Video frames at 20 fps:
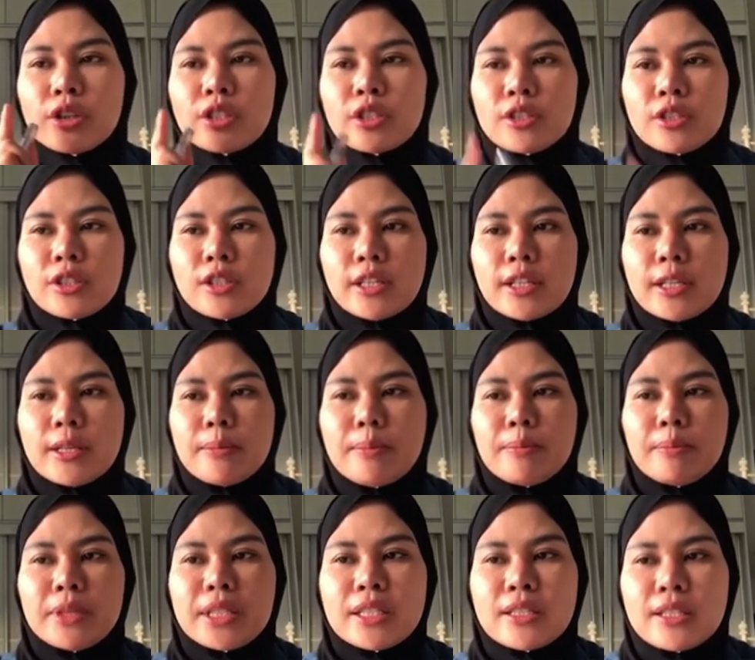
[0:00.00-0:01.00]
three
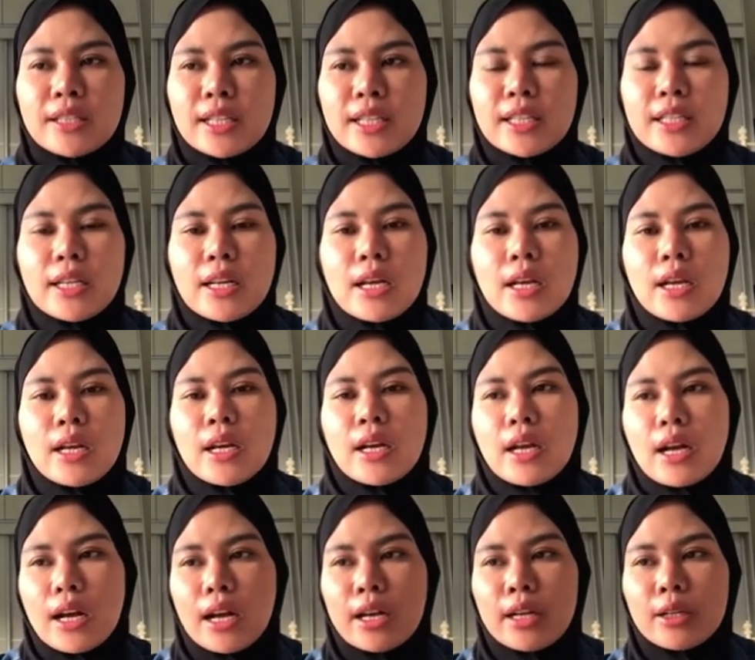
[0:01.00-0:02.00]
methane,
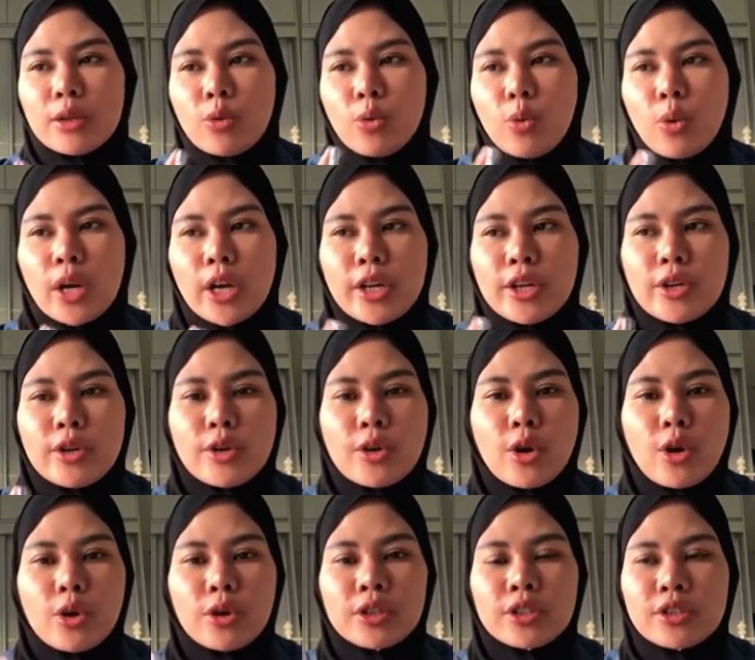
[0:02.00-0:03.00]
1
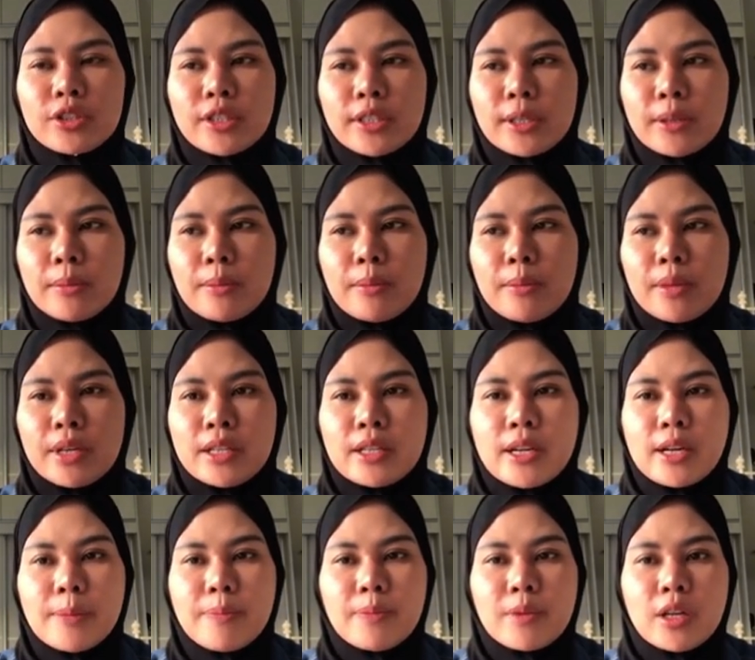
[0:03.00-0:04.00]
or 3 made
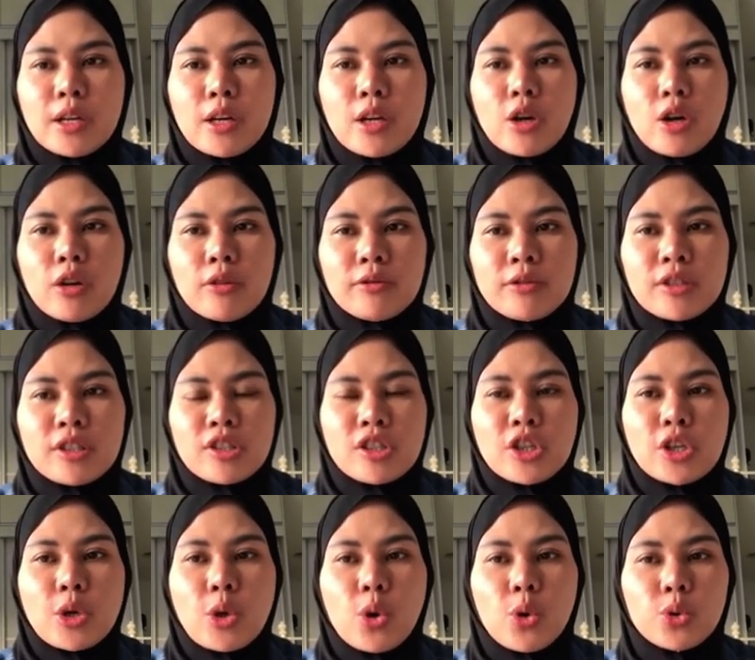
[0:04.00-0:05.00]
up of
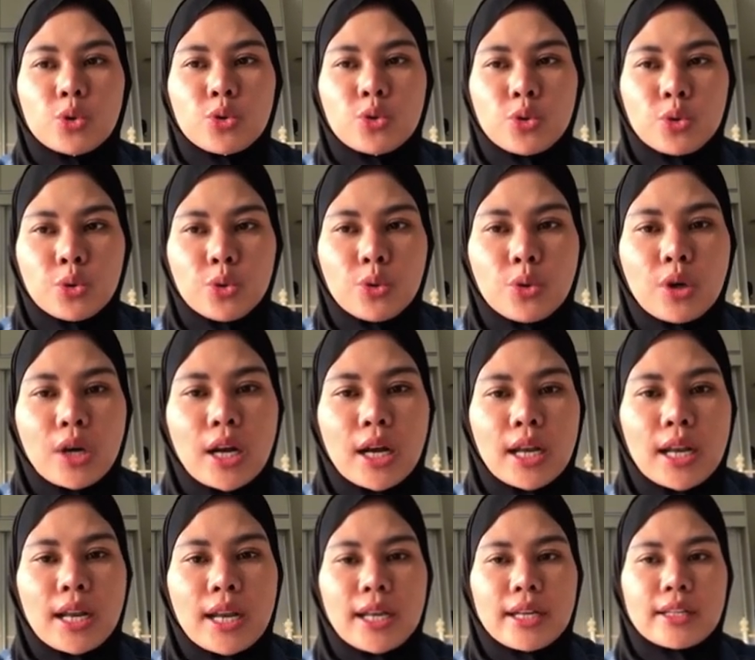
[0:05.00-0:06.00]
CO2,
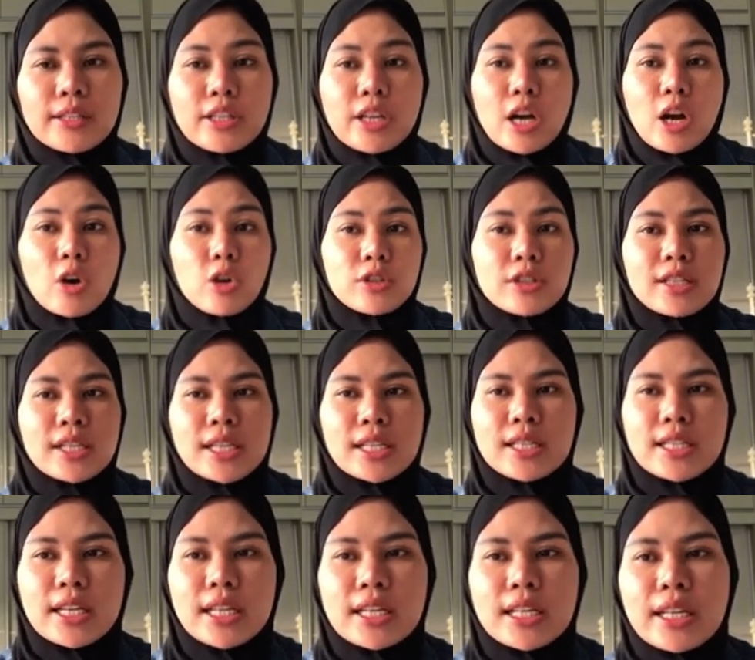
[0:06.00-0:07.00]
like the
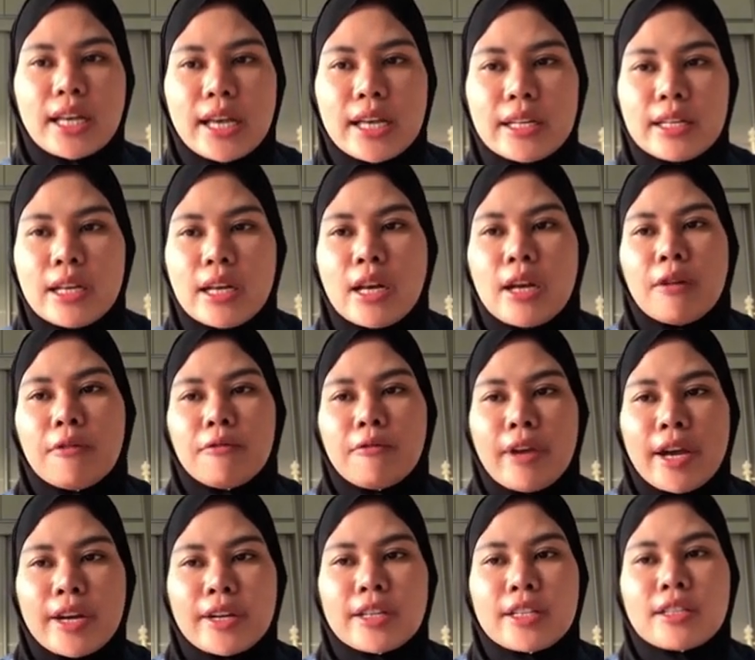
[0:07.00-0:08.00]
oxygen, and
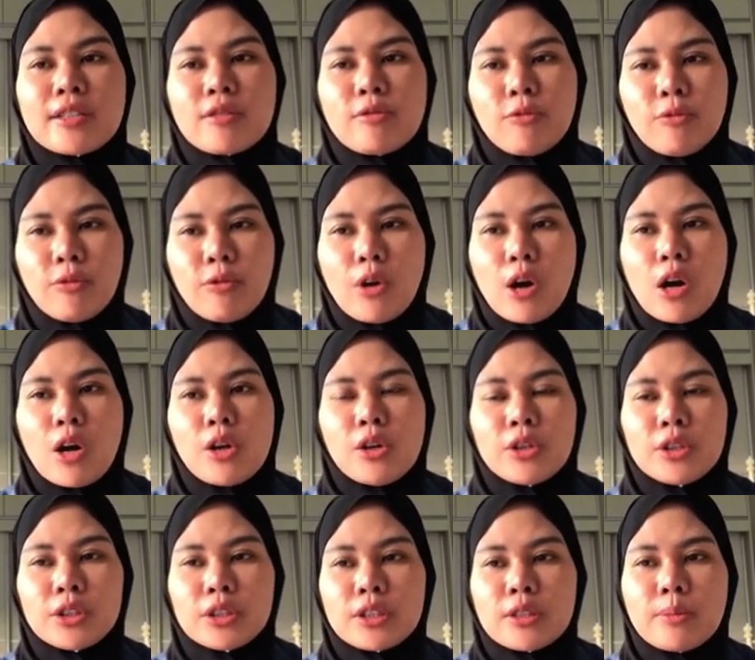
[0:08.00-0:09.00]
various
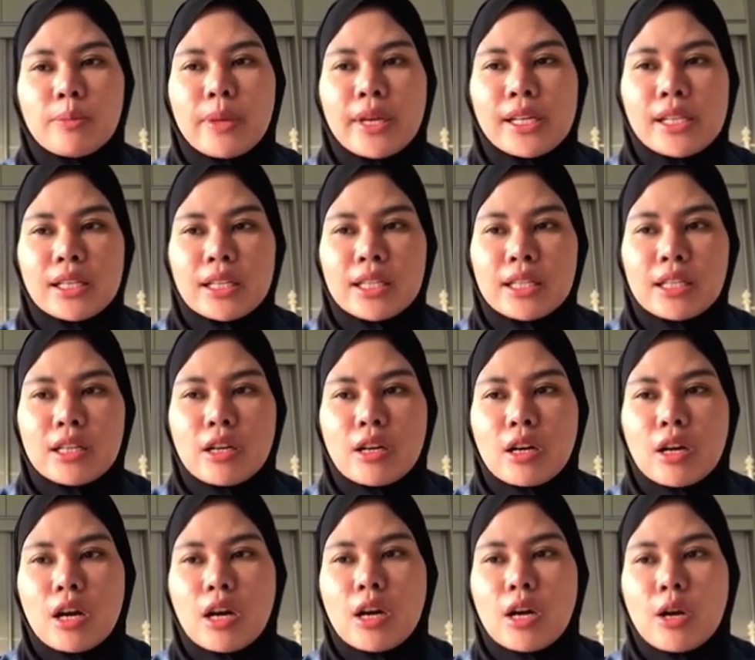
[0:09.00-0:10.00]

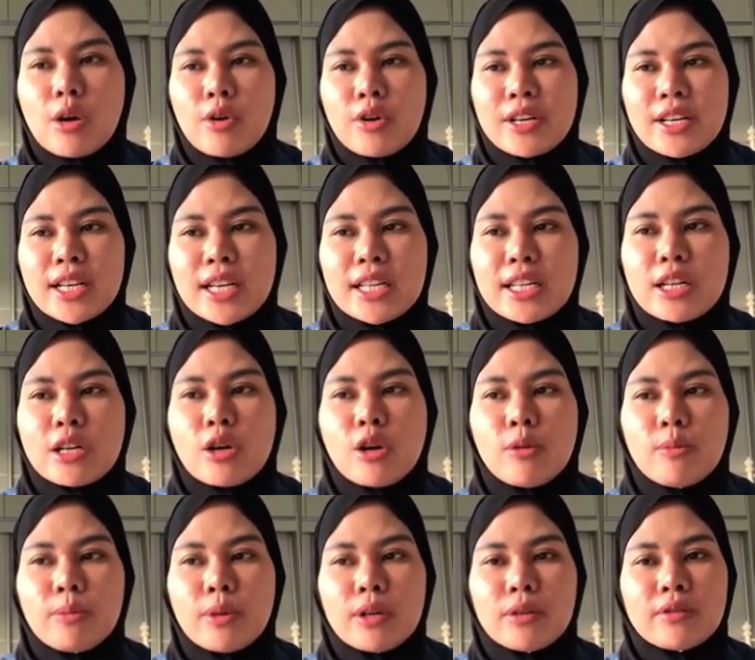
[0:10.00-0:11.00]
foul-smelling organic
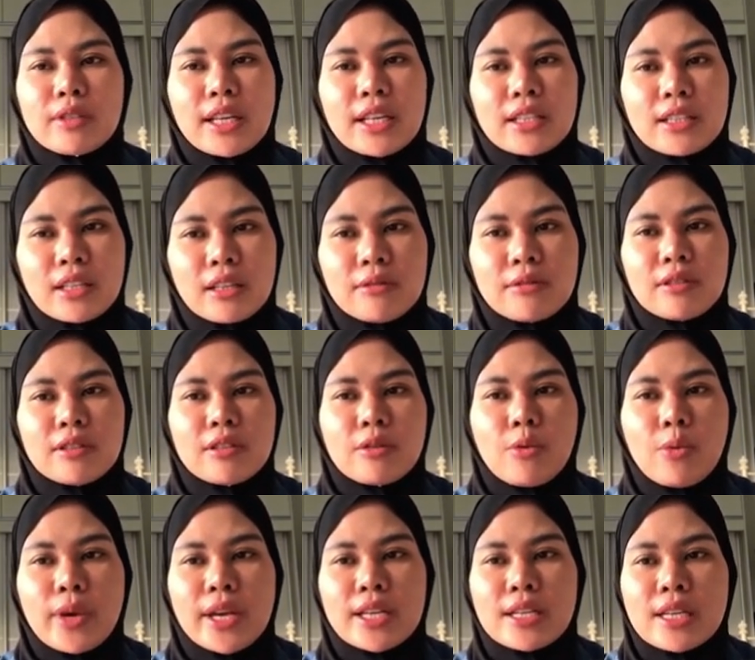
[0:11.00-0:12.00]
compound that gives
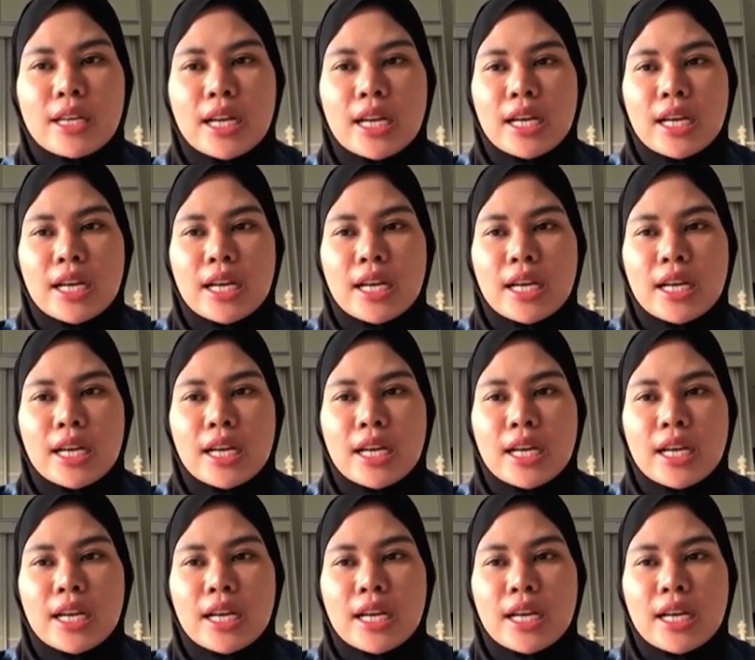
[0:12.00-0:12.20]
sewage